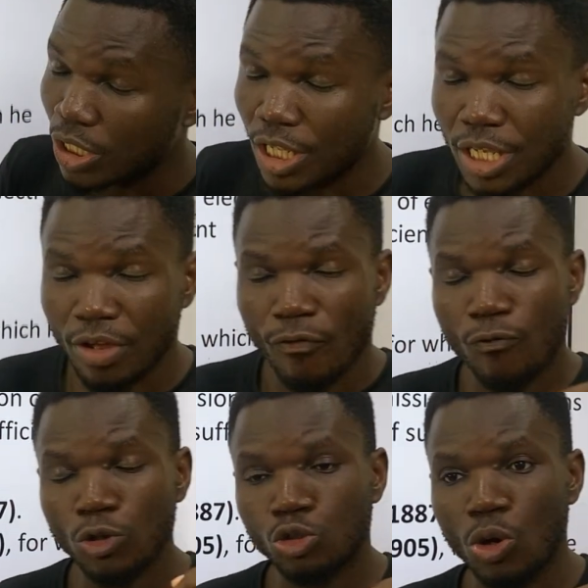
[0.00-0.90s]
the
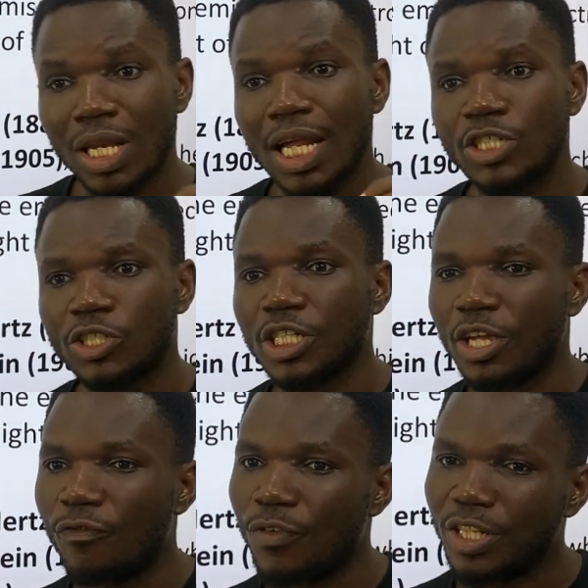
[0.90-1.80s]
photoelectric
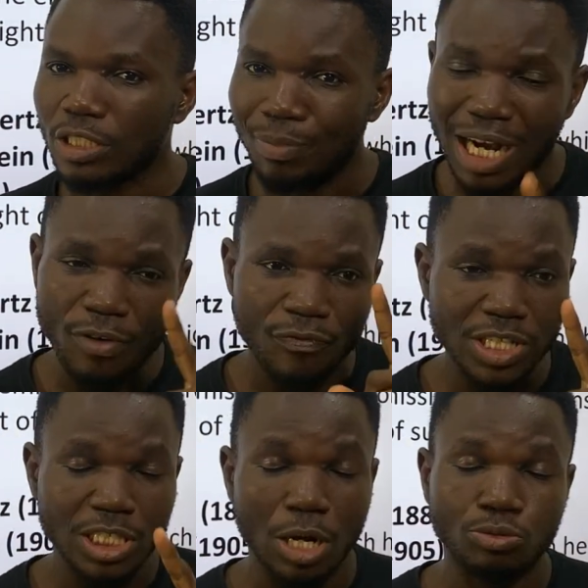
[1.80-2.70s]
effect. Remember that the
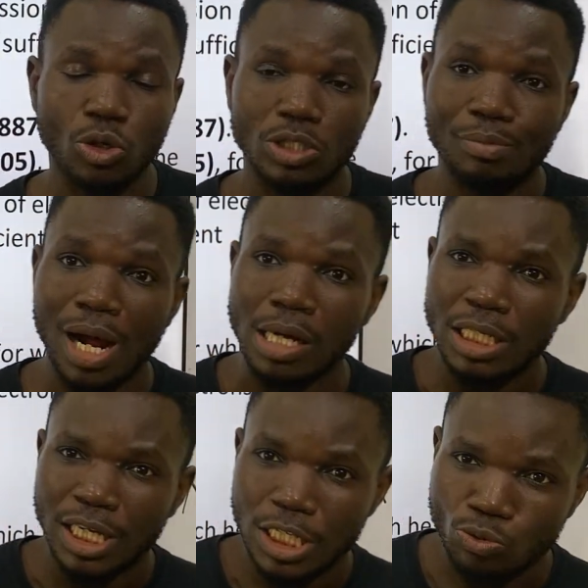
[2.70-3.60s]
first thing that we talked about
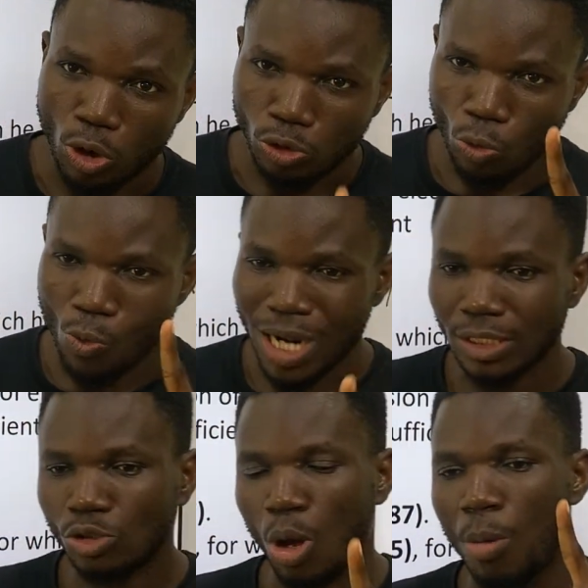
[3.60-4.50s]
is what
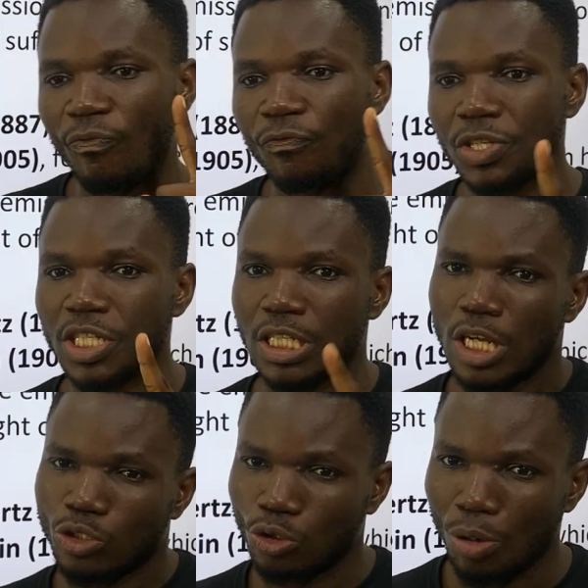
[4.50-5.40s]
quantum physics.
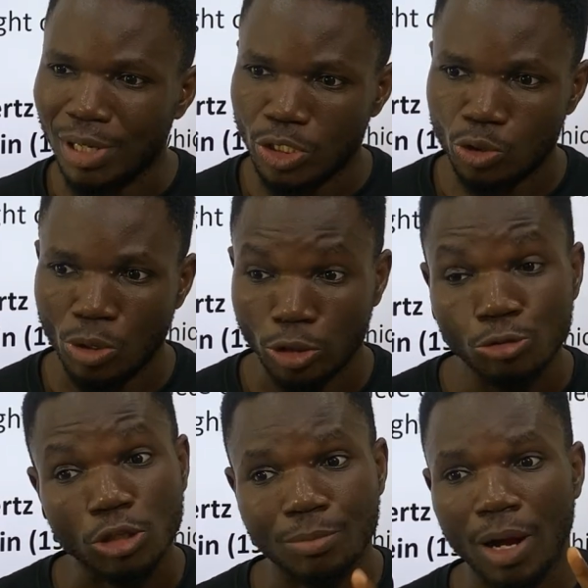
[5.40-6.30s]
So number two, we're
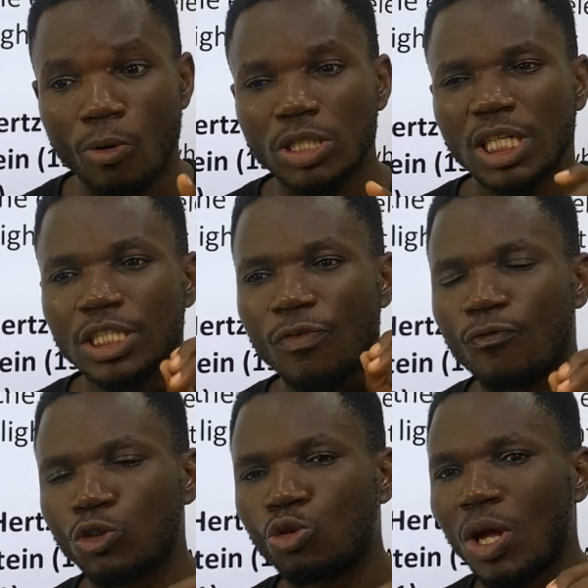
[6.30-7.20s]
going to talk about what the
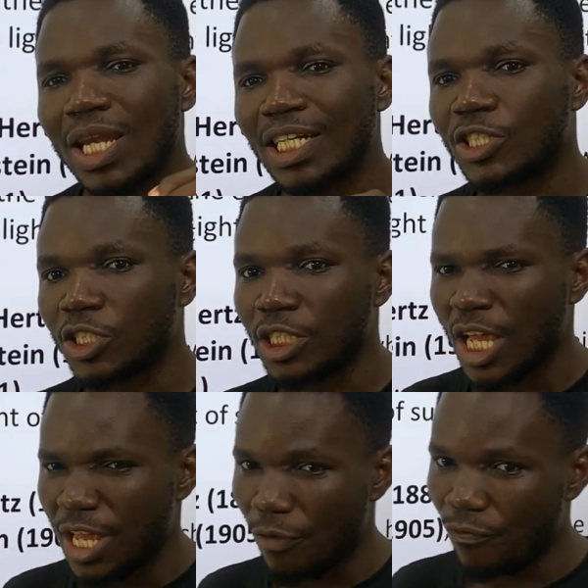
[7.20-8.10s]
photoelectric
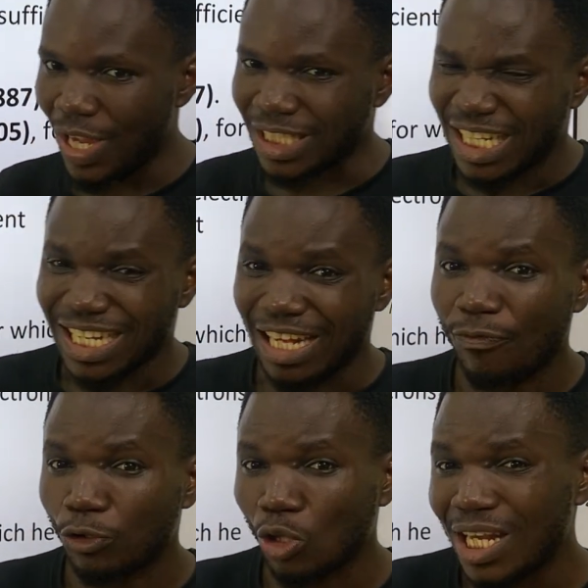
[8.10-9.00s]
effect. Now, the
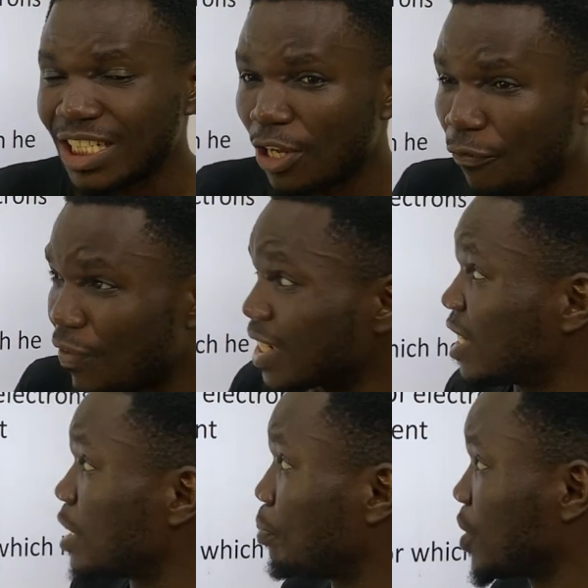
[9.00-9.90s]
photoelectric effect is
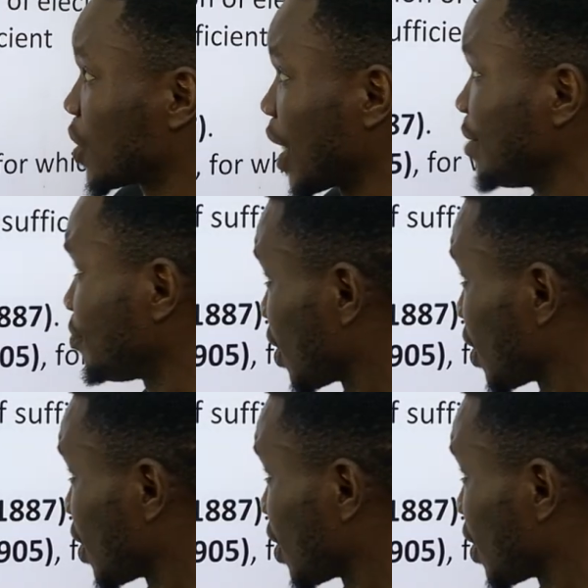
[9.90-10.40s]
simply saying